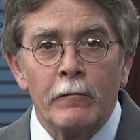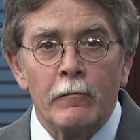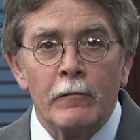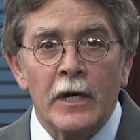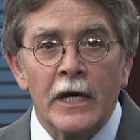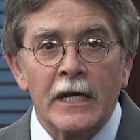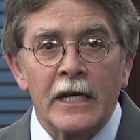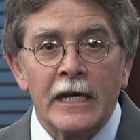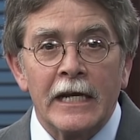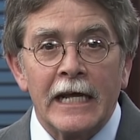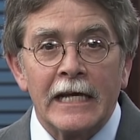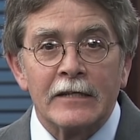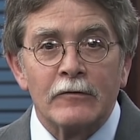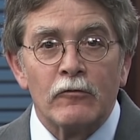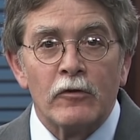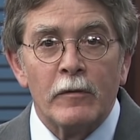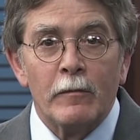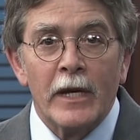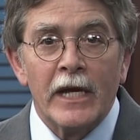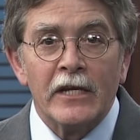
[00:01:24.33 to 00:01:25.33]
but it has
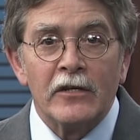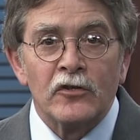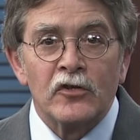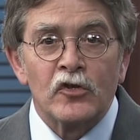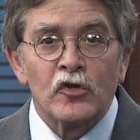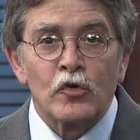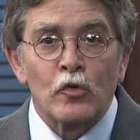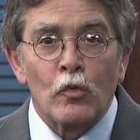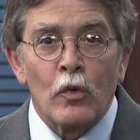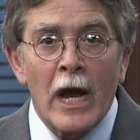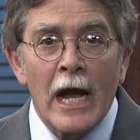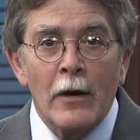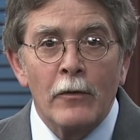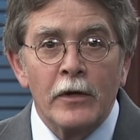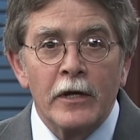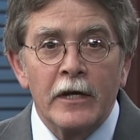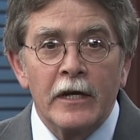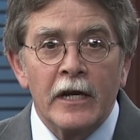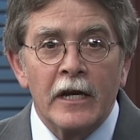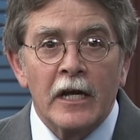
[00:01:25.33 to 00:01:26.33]
remained
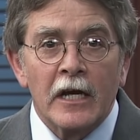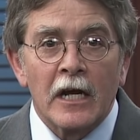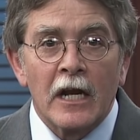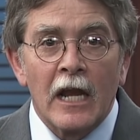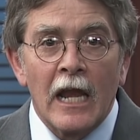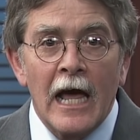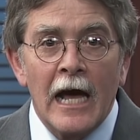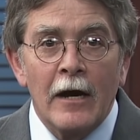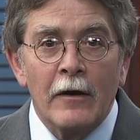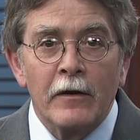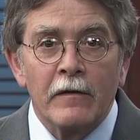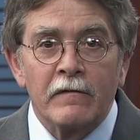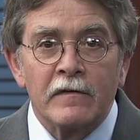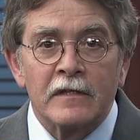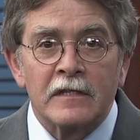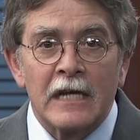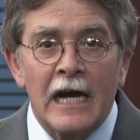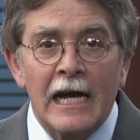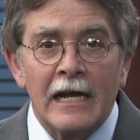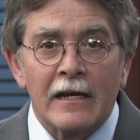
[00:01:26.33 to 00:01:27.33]
shrouded in a cloud of
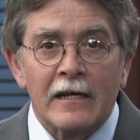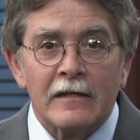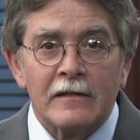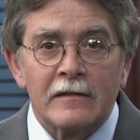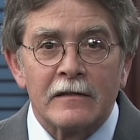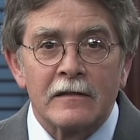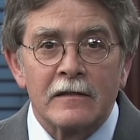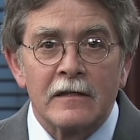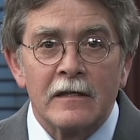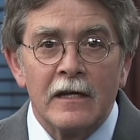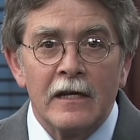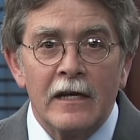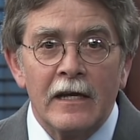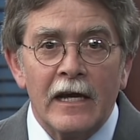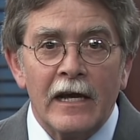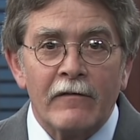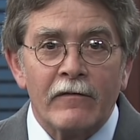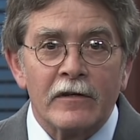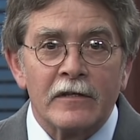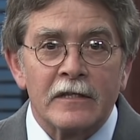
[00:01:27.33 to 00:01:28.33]
silence
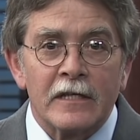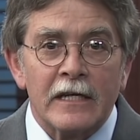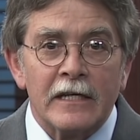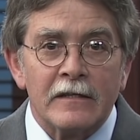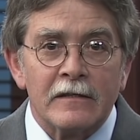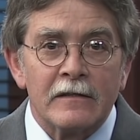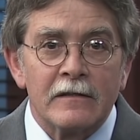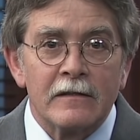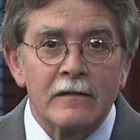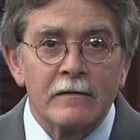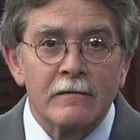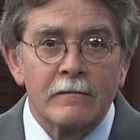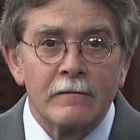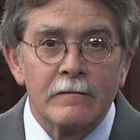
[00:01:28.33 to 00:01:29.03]
ever since.